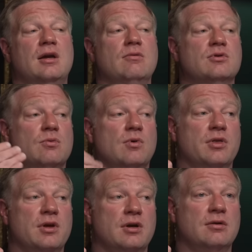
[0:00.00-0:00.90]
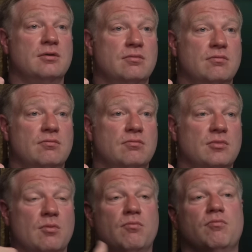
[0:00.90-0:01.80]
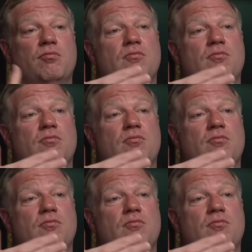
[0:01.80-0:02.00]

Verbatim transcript: He was the one that, you know,